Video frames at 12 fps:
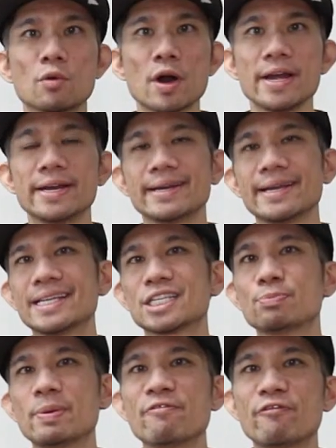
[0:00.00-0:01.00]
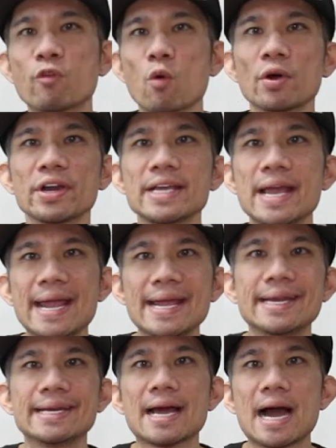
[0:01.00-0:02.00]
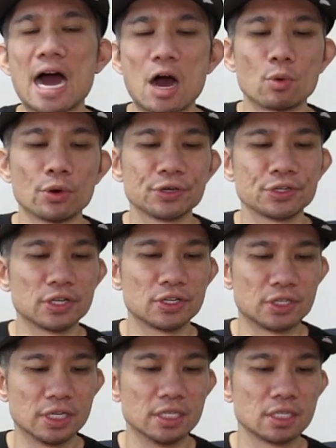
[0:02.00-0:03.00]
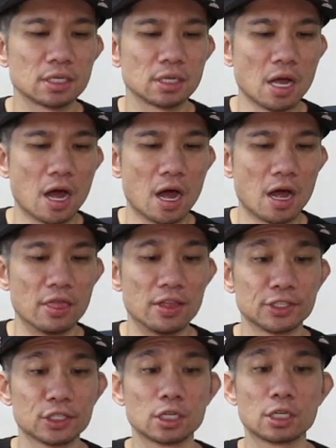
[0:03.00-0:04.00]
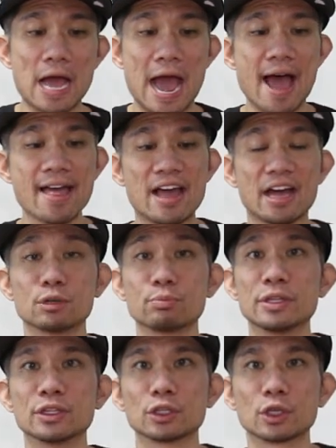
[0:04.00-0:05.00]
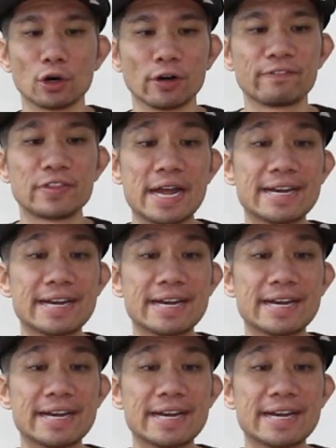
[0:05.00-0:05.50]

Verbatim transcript: right, it's been 48 hours since this hat has been curved.